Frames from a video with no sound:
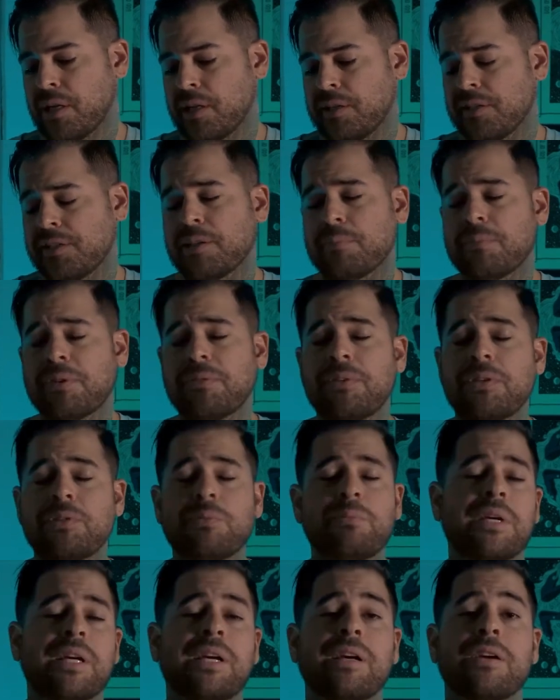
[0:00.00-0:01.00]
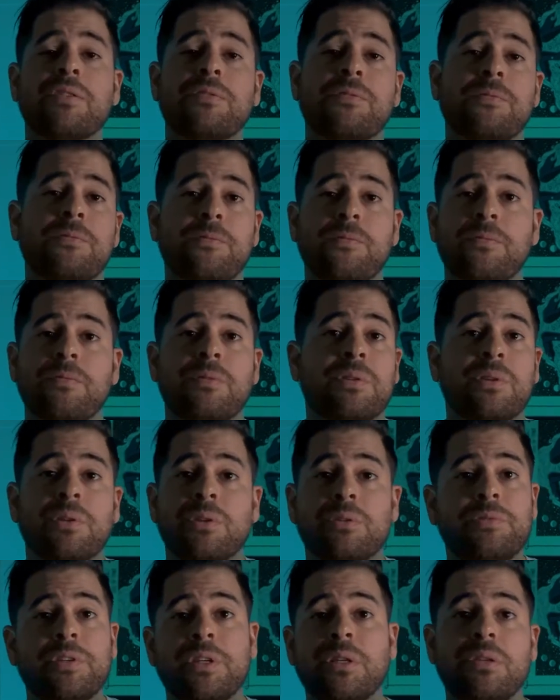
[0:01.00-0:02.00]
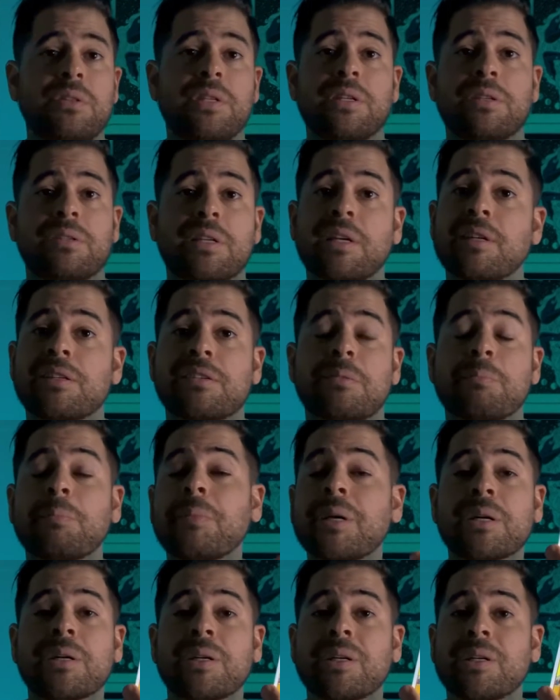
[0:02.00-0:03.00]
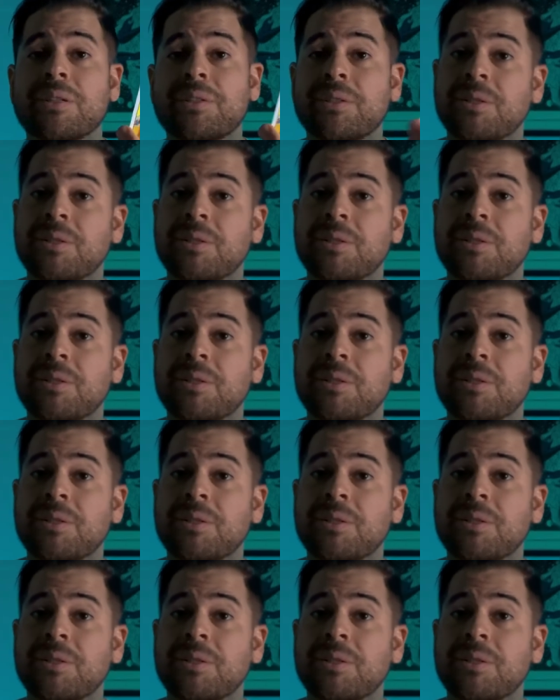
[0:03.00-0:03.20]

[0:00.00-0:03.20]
Some of you may have viewed this as a marriage.